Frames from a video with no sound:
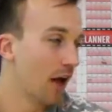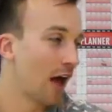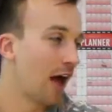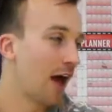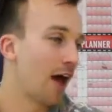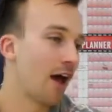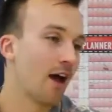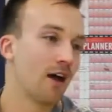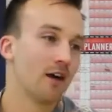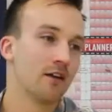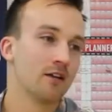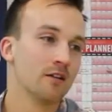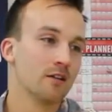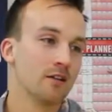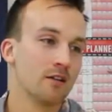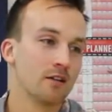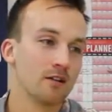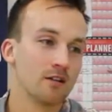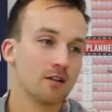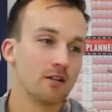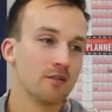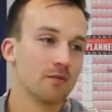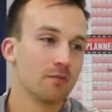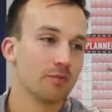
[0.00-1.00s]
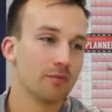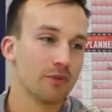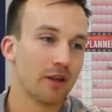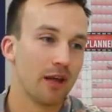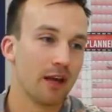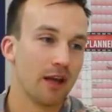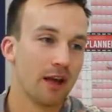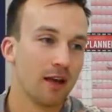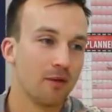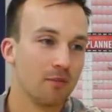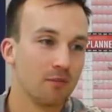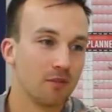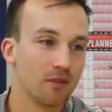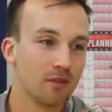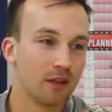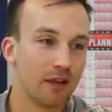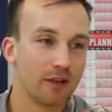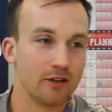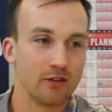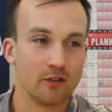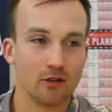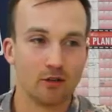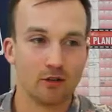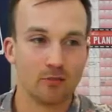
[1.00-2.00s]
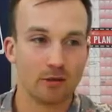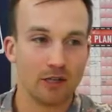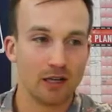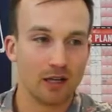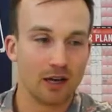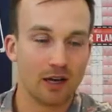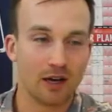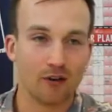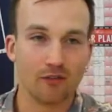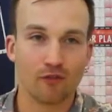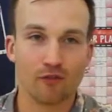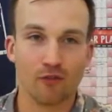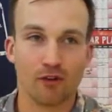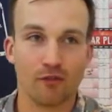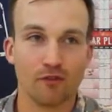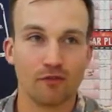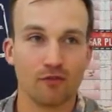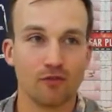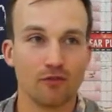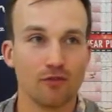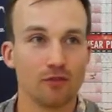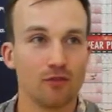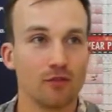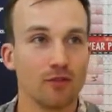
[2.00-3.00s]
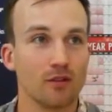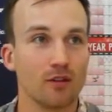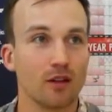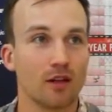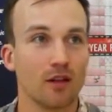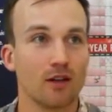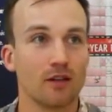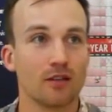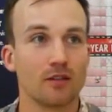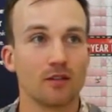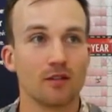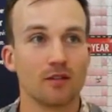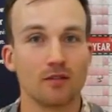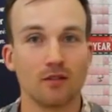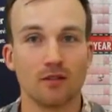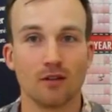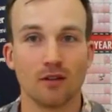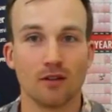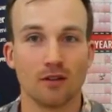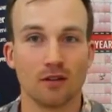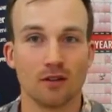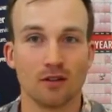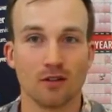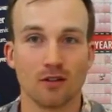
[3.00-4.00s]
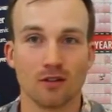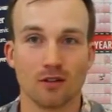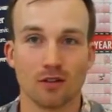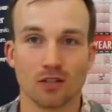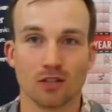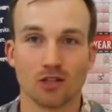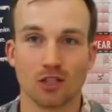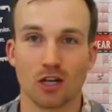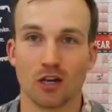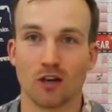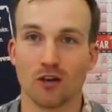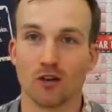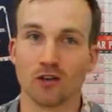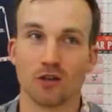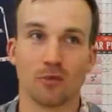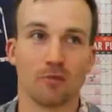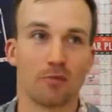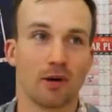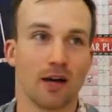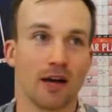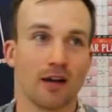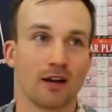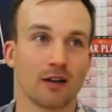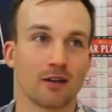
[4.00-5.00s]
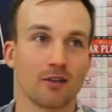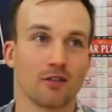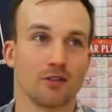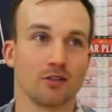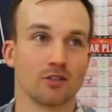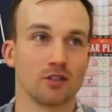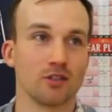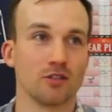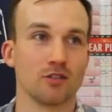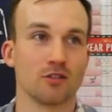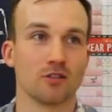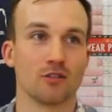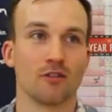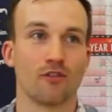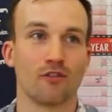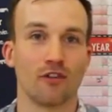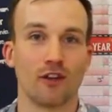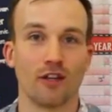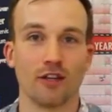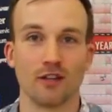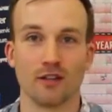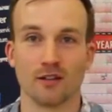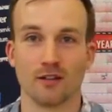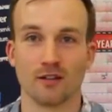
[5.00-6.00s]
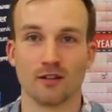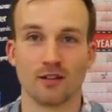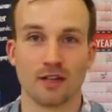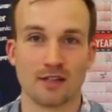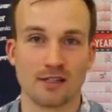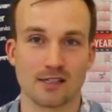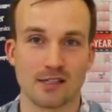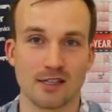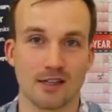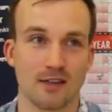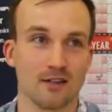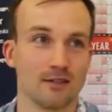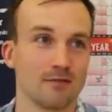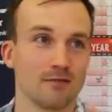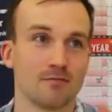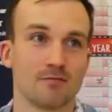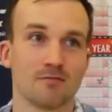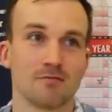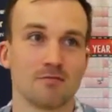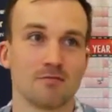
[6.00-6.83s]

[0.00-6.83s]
and then you'll be left with like the shirt on your back and the shoes on your feet, and that's it.